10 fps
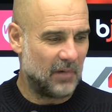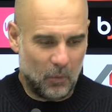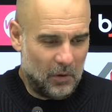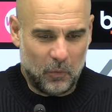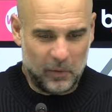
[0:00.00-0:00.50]
I
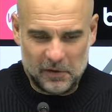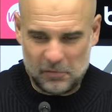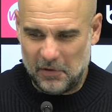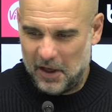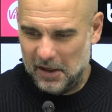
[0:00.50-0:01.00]
want to win
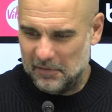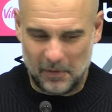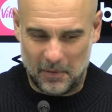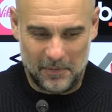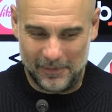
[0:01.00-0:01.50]
today,
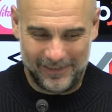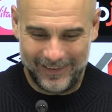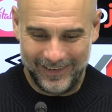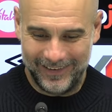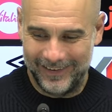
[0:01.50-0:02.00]
so
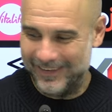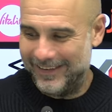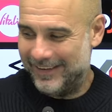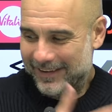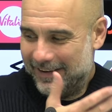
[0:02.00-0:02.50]

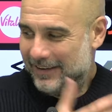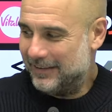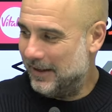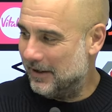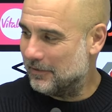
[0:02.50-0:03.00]

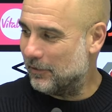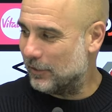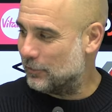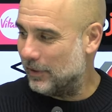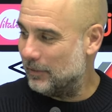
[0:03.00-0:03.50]
and yeah,
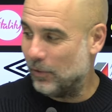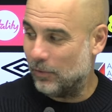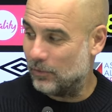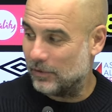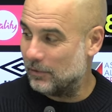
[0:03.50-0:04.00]
congratulate
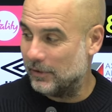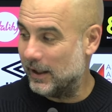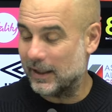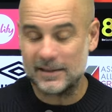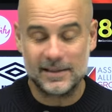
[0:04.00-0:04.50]
Bournemouth. Only
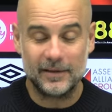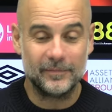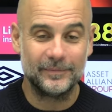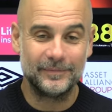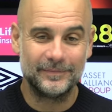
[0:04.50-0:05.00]
I can say.
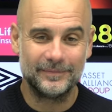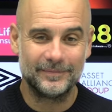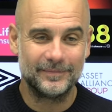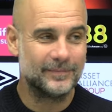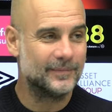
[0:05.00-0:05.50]

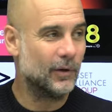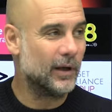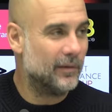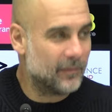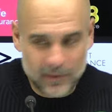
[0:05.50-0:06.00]

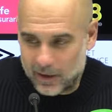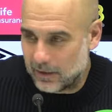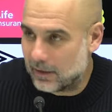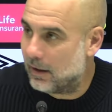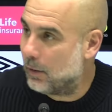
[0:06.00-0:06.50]
Okay, sorry.